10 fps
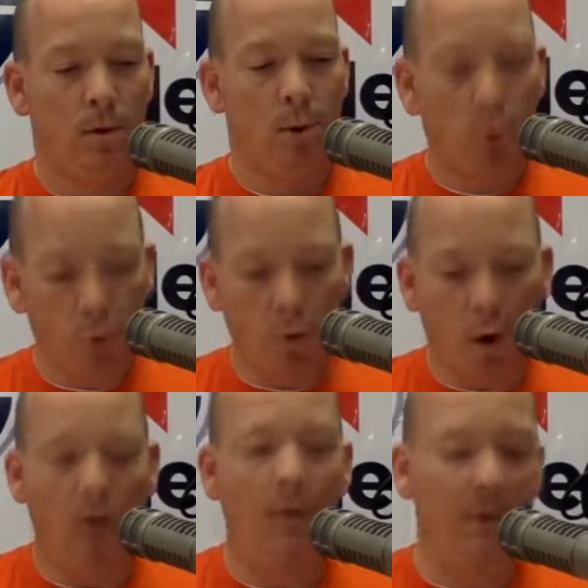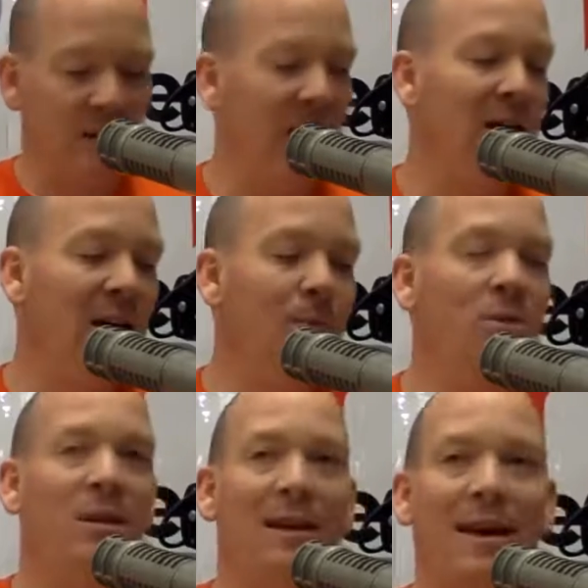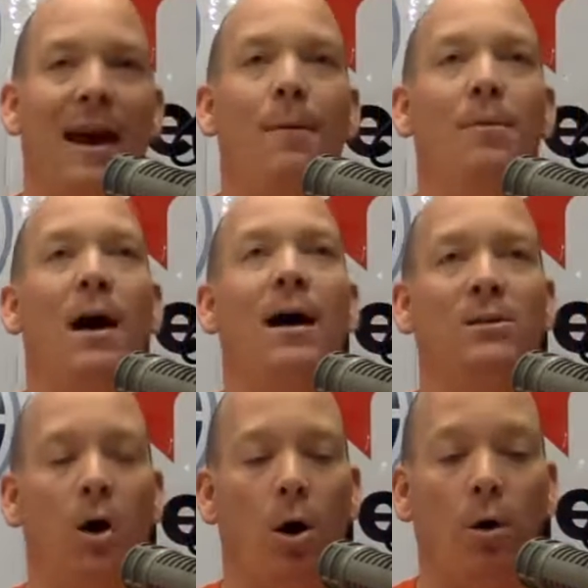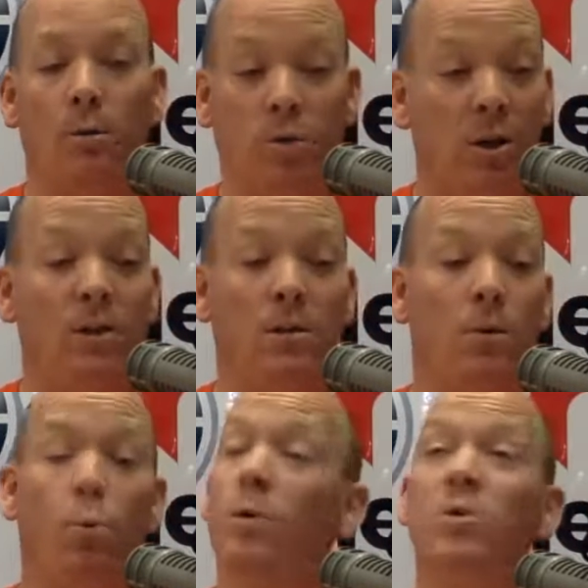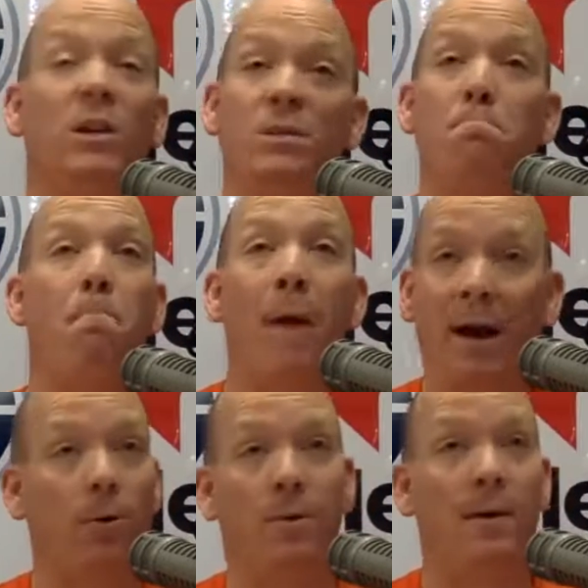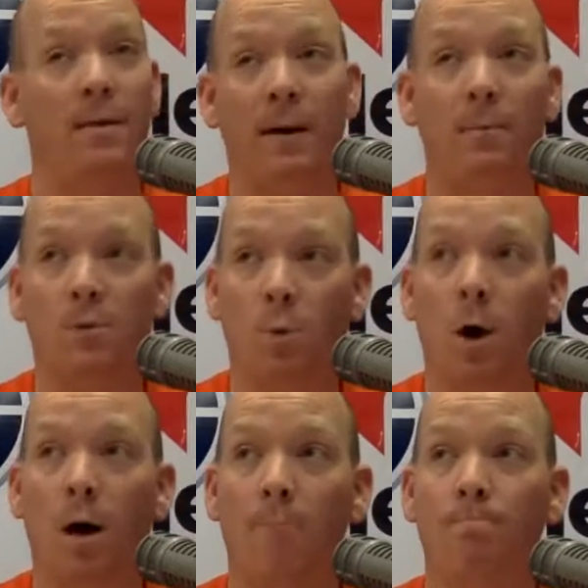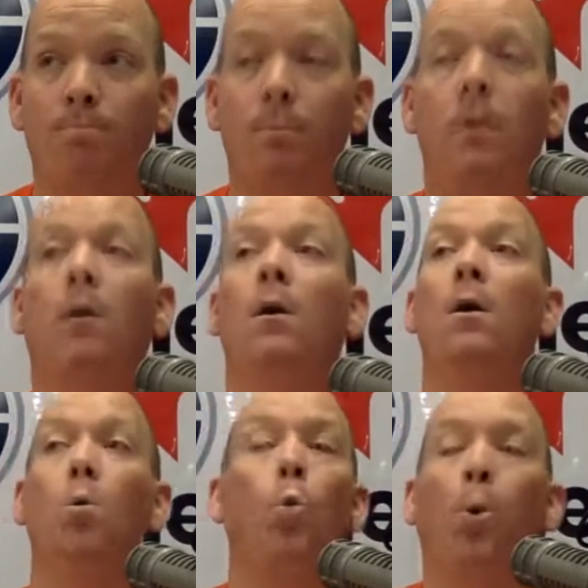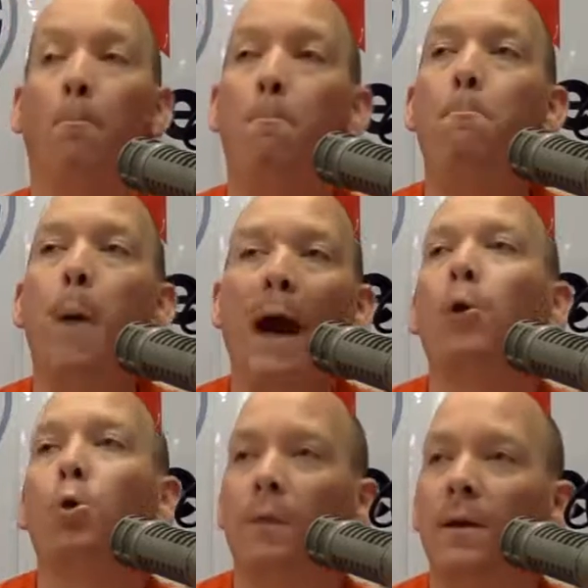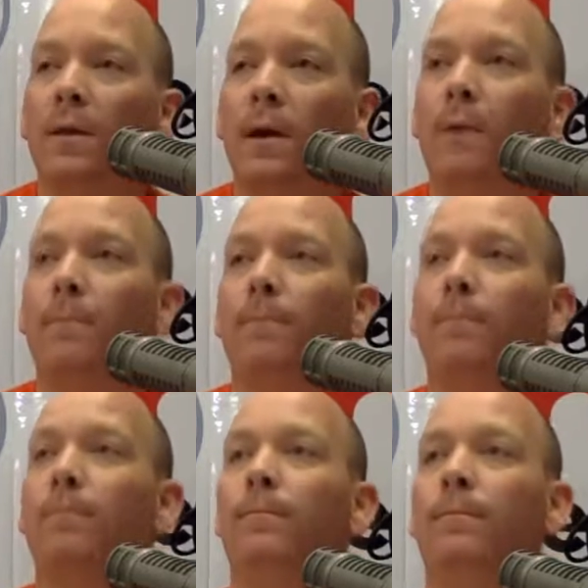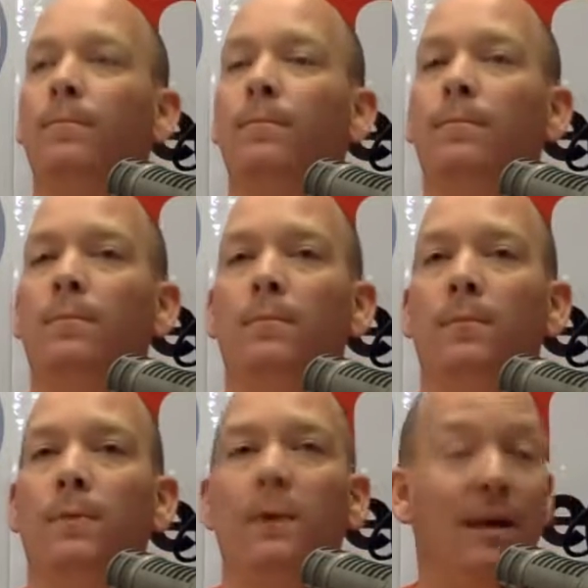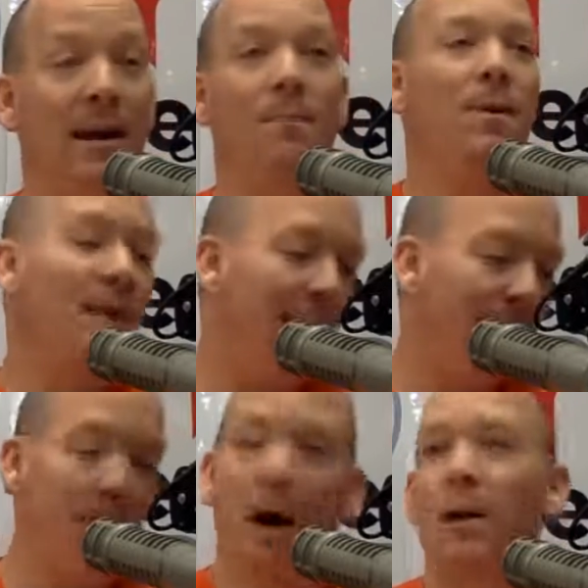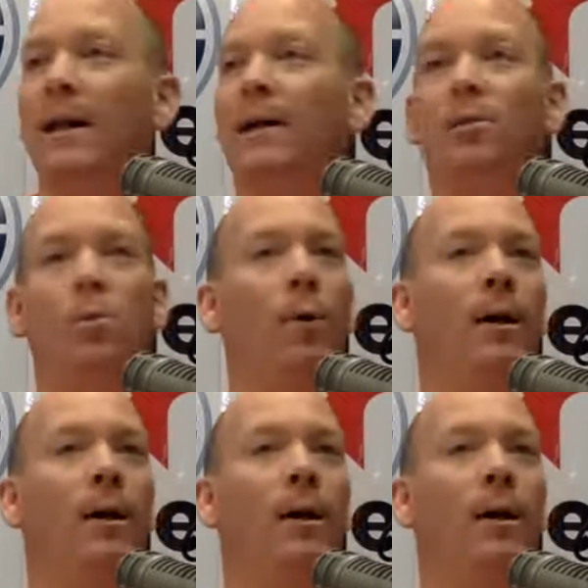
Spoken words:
Who are the teams that the Gamecocks are just, we're just better than them, Swan? We're better than them. You give me that, I'll get out the way.